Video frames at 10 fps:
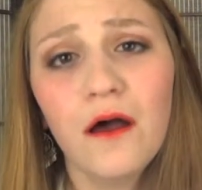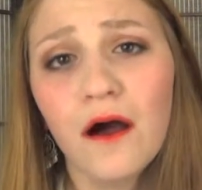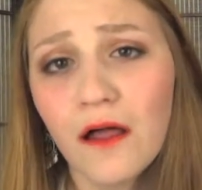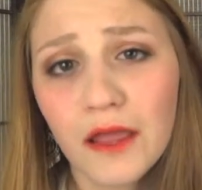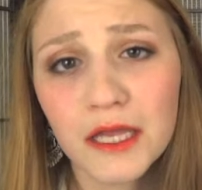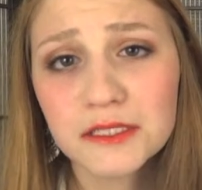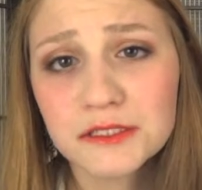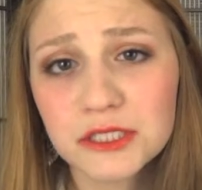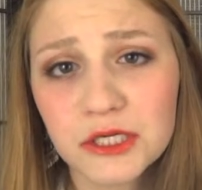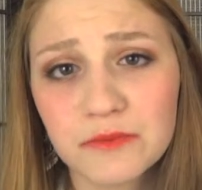I'll
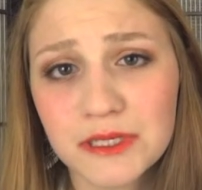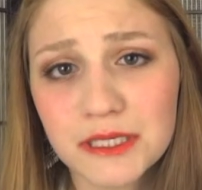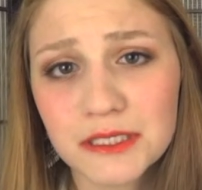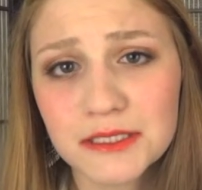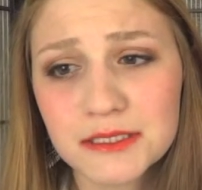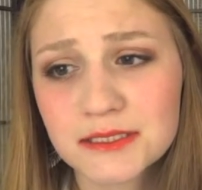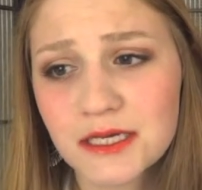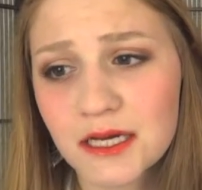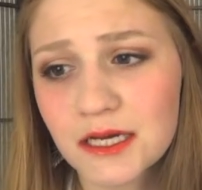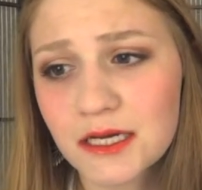answer you because
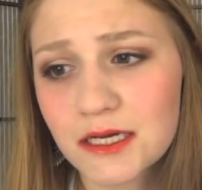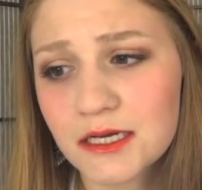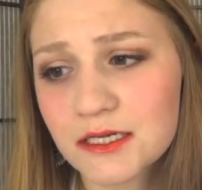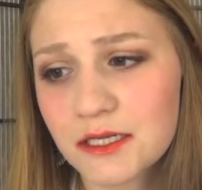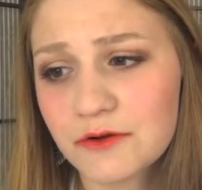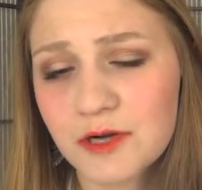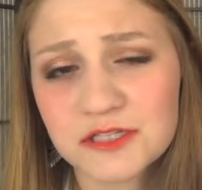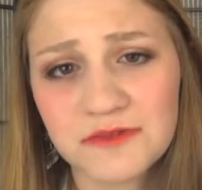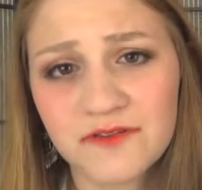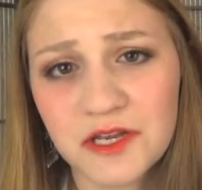you're
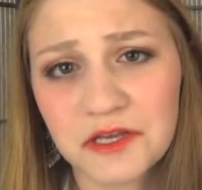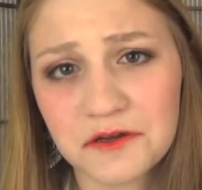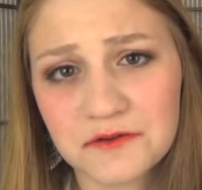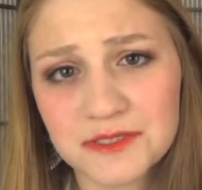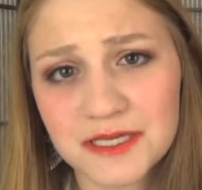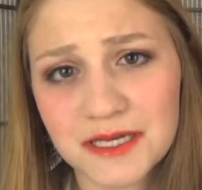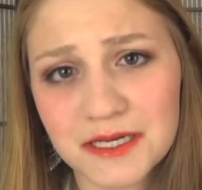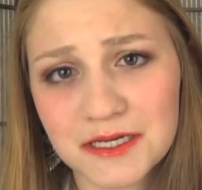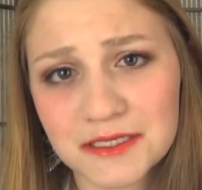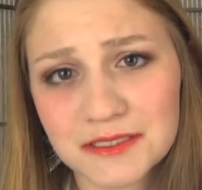watching my videos,
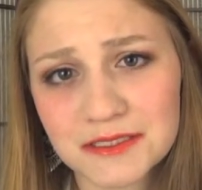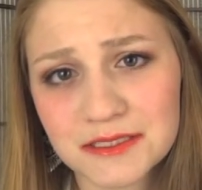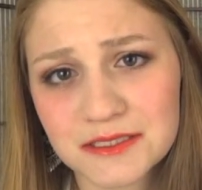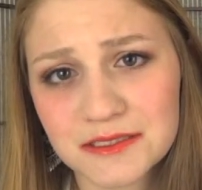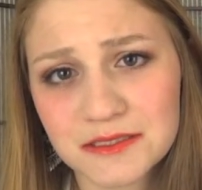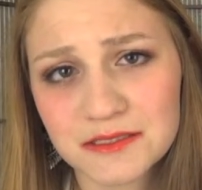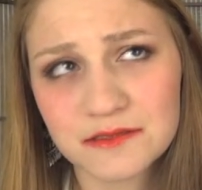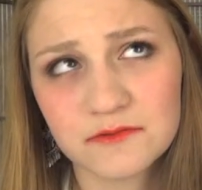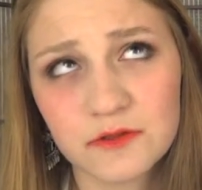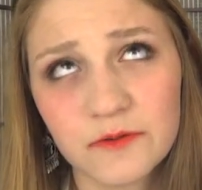and
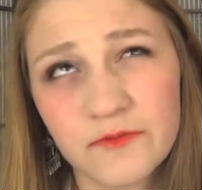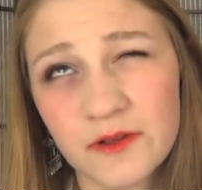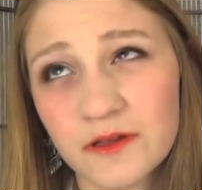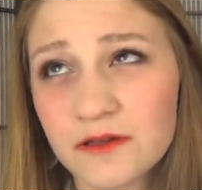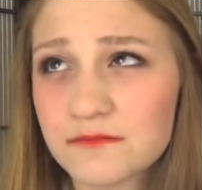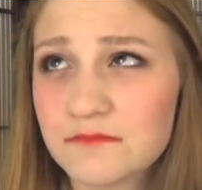well, hopefully.